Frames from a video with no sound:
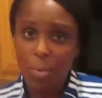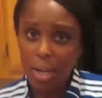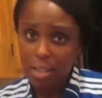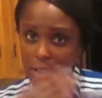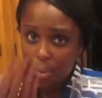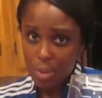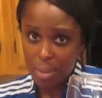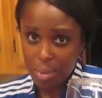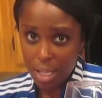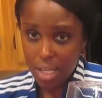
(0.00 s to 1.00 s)
of wine along with
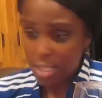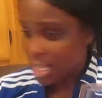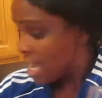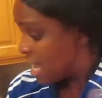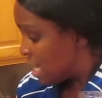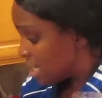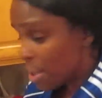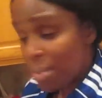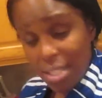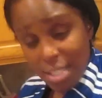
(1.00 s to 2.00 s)
it because mm-hmm.
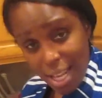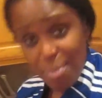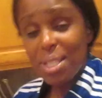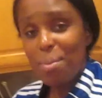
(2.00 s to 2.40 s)
some of these items in the